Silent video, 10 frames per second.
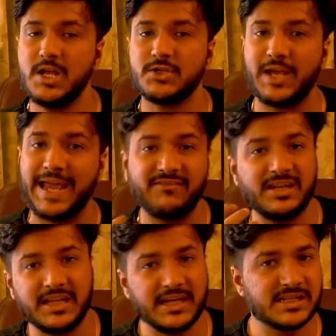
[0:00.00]
So
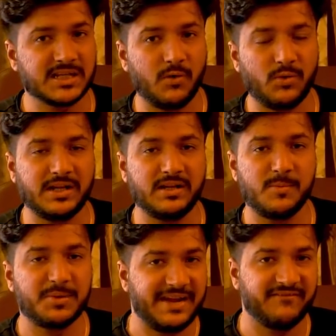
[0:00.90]
everything is covered in a
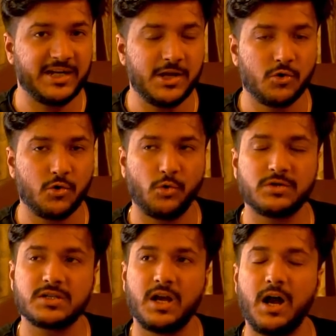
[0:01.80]
Prime Video
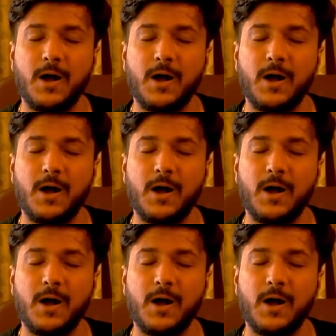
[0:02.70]
course.